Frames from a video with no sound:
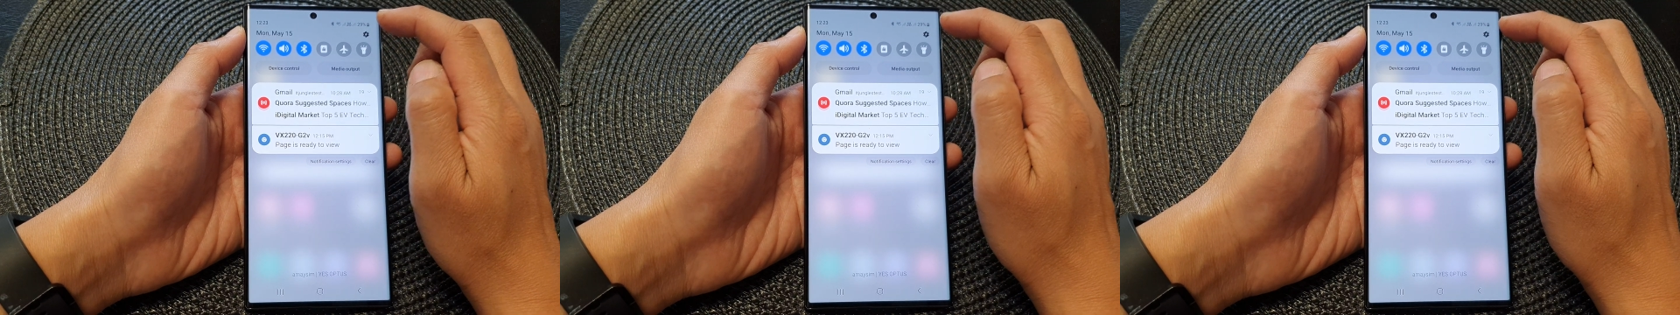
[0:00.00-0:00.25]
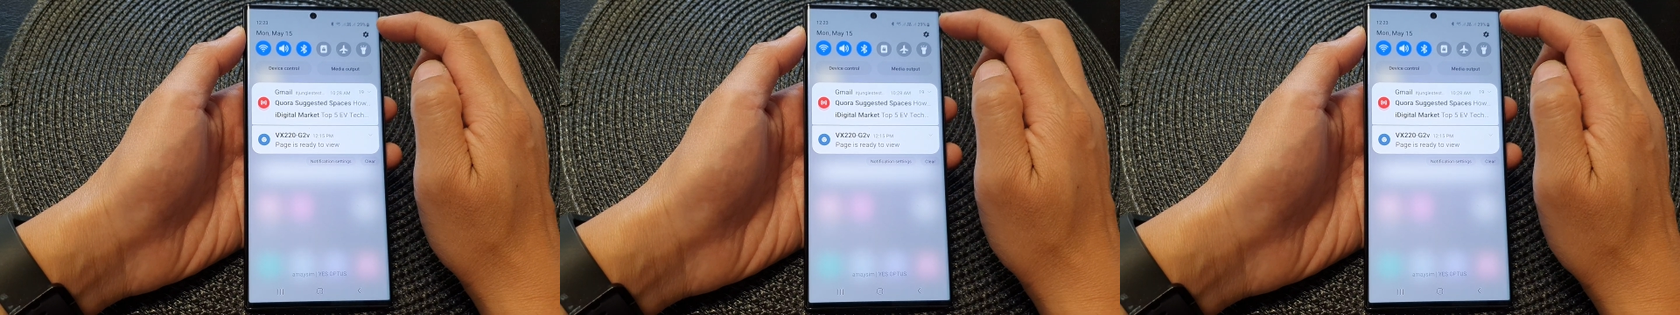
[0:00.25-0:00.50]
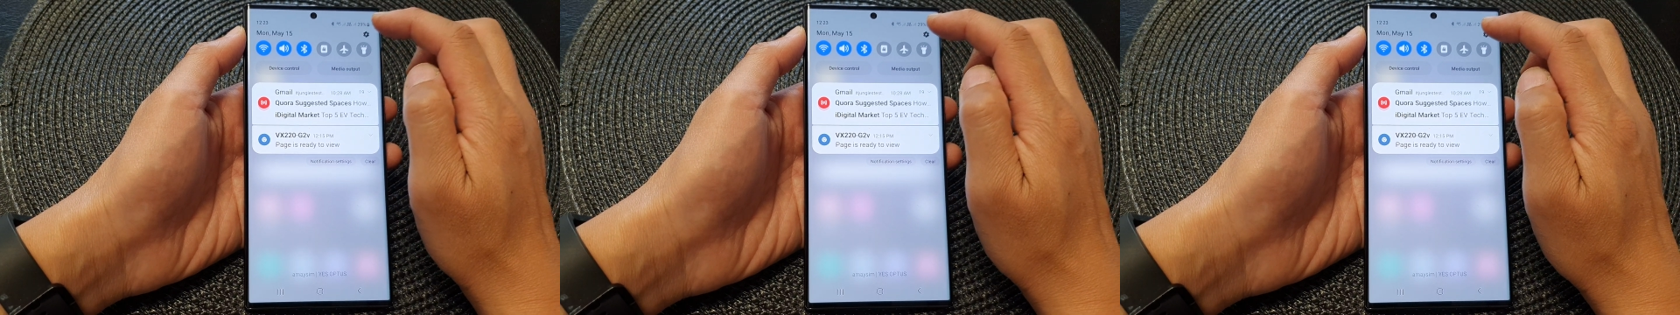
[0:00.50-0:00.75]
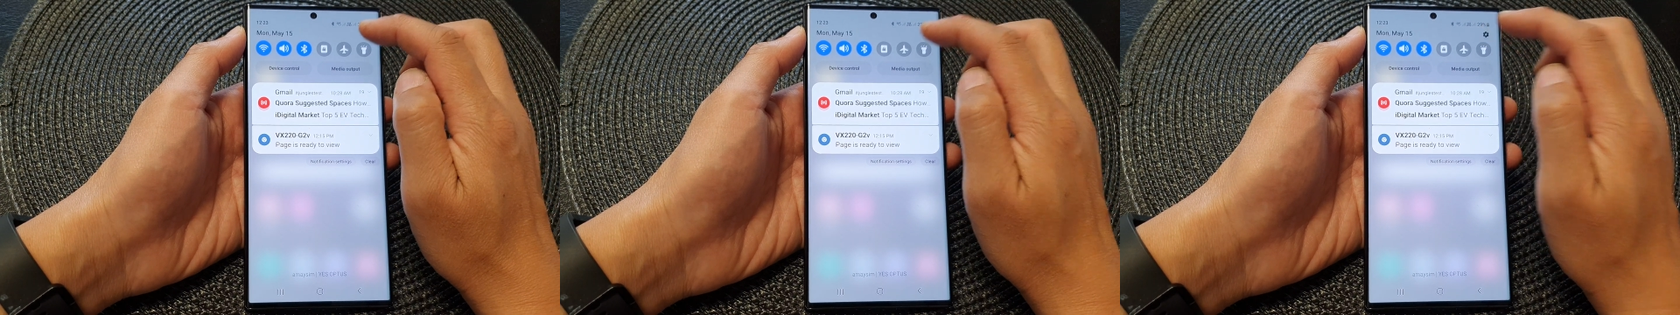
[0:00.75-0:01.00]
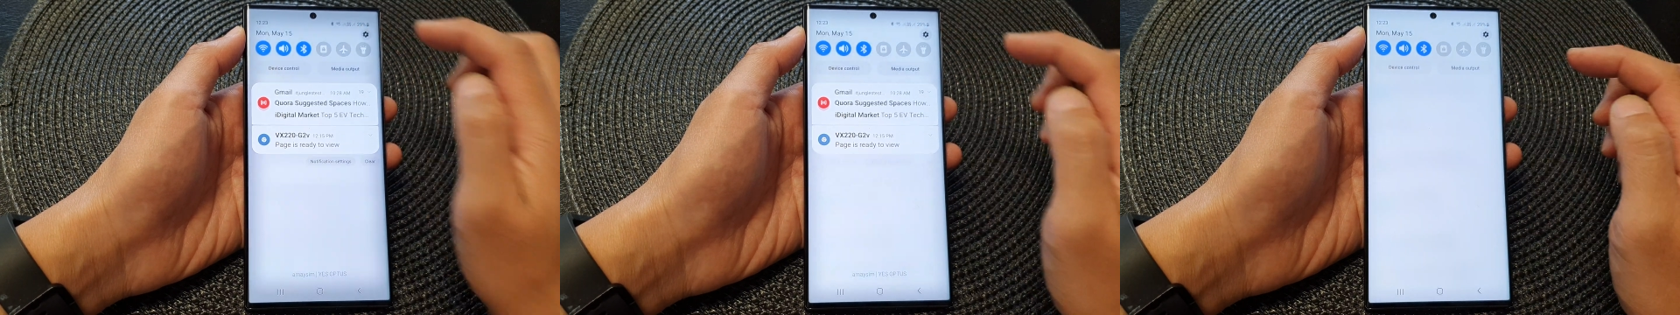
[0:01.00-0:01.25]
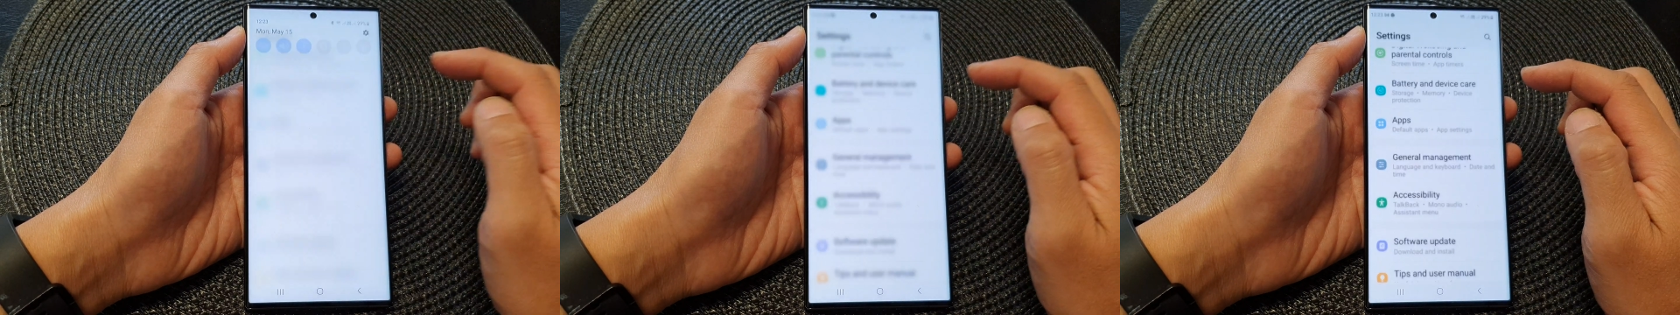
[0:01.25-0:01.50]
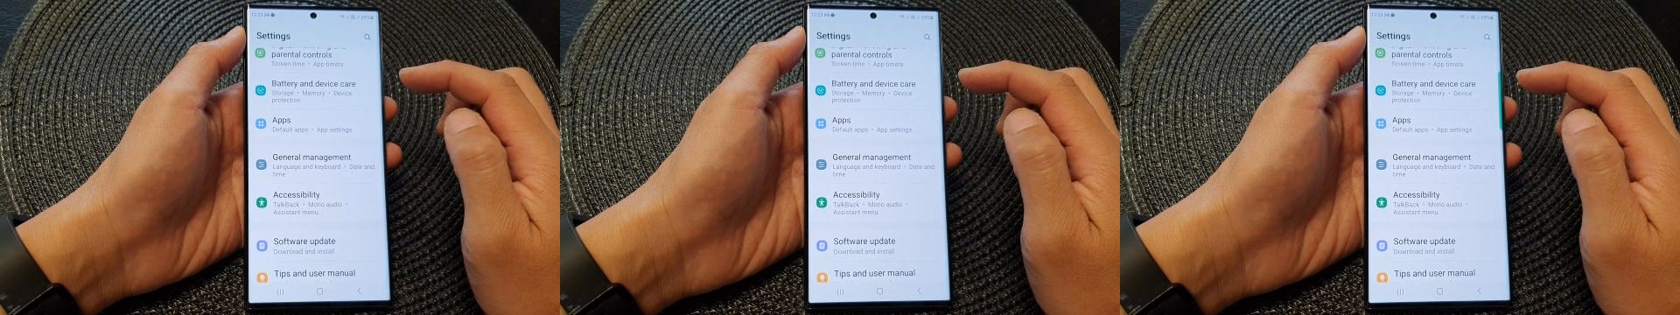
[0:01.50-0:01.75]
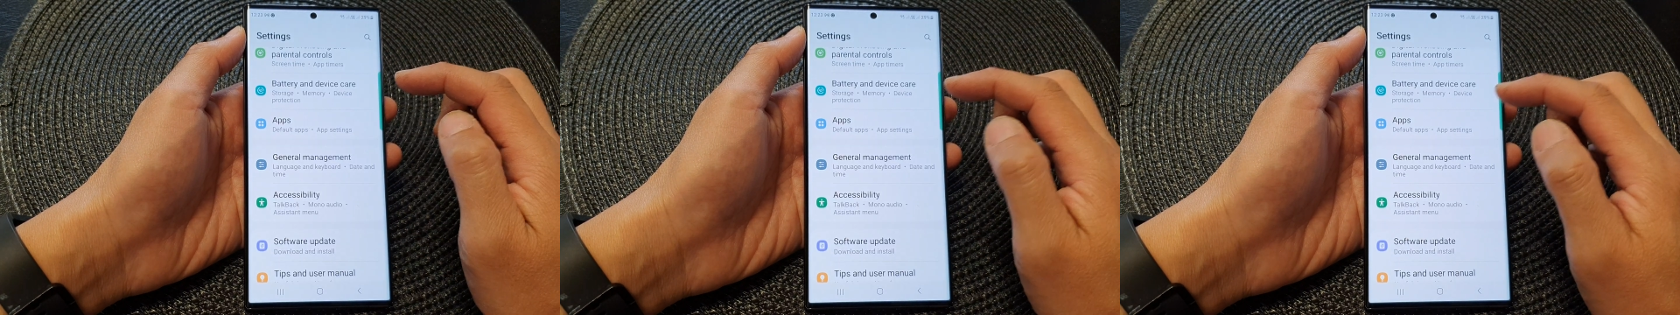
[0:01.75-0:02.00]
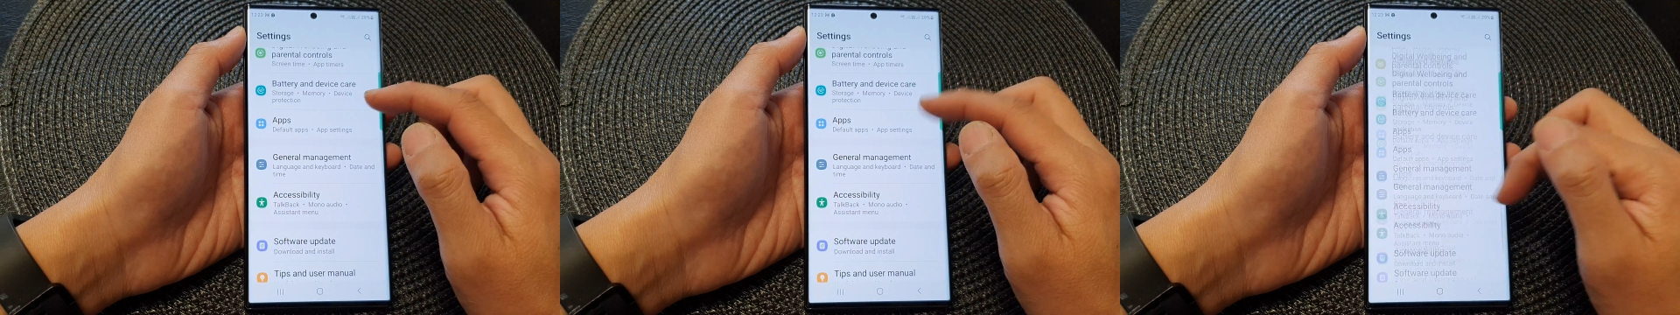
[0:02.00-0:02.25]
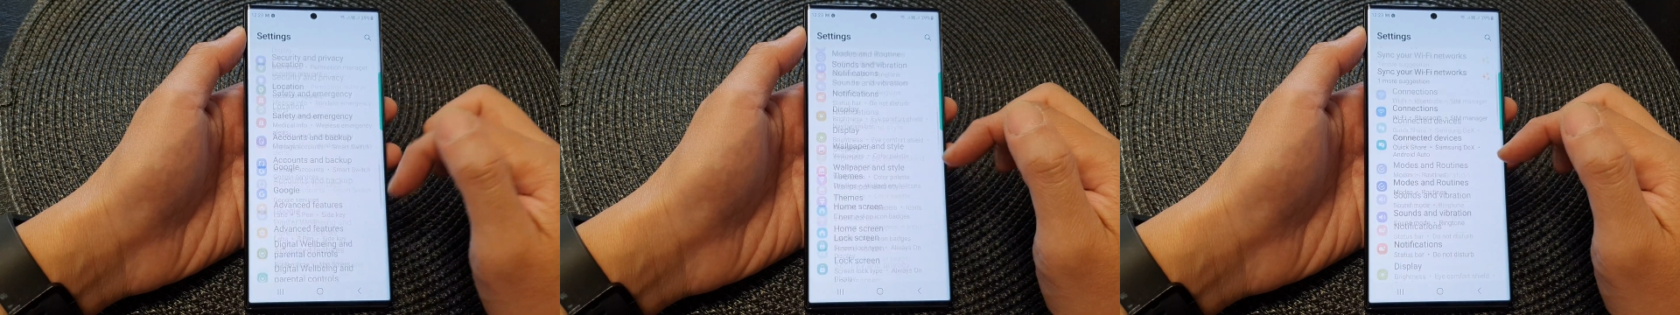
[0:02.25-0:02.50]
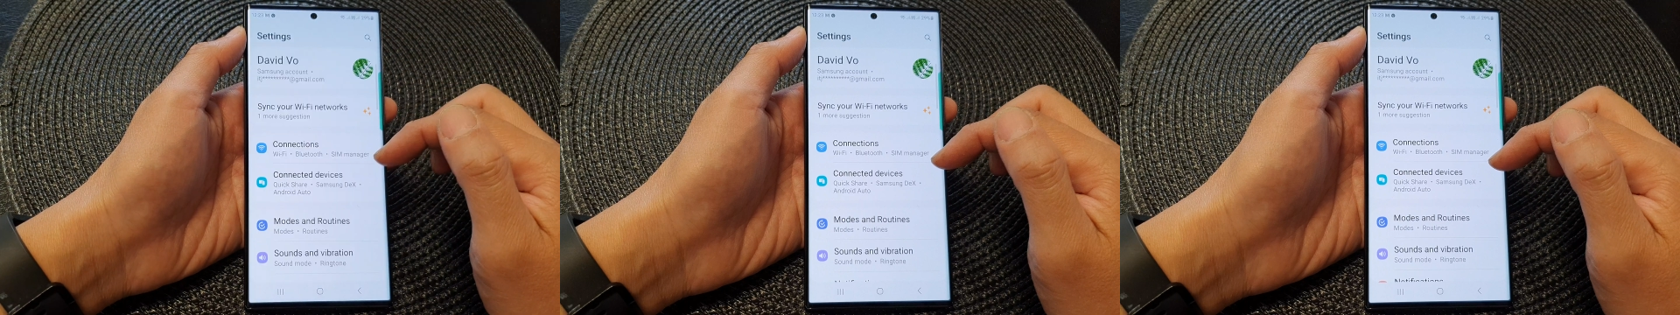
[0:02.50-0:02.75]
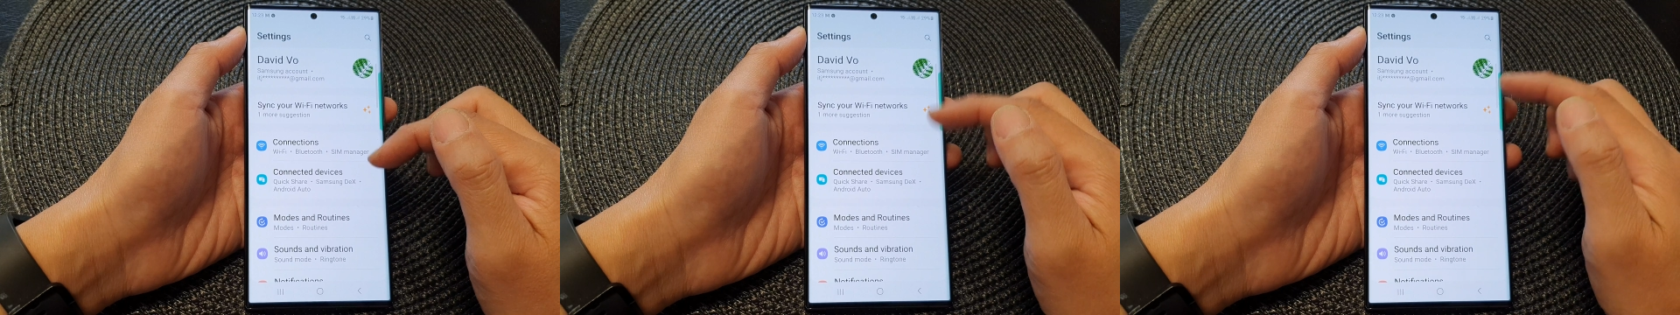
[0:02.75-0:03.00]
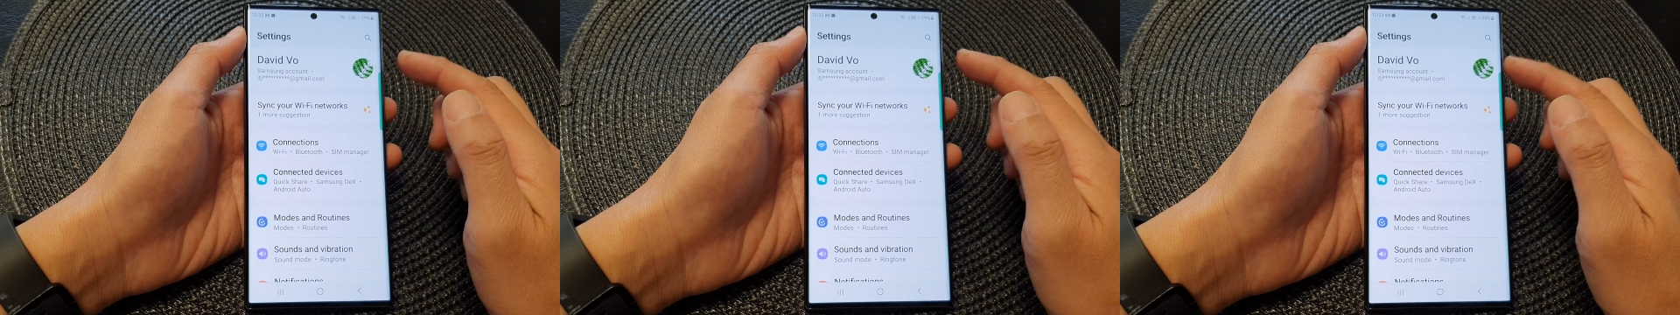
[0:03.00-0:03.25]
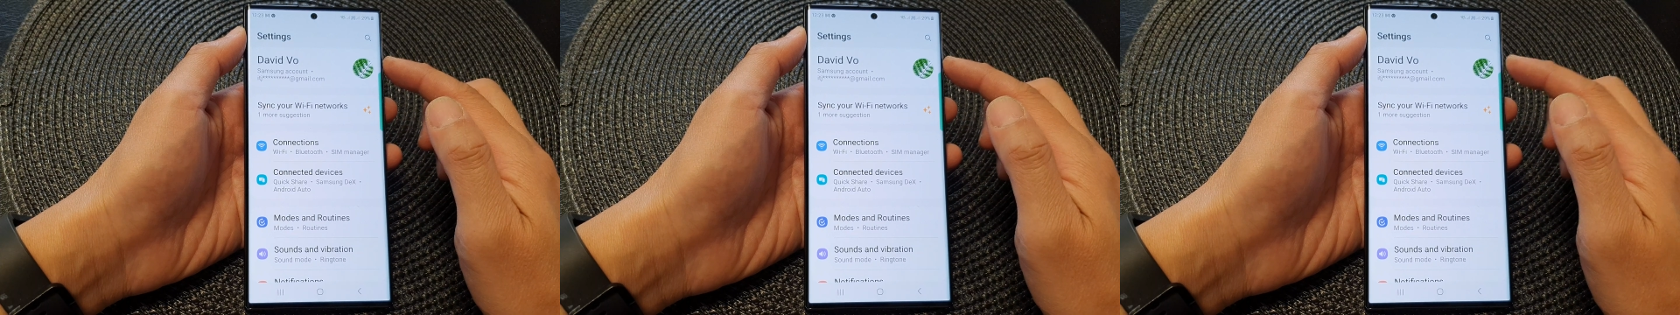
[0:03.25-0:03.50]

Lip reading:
[unreadable: no face in view]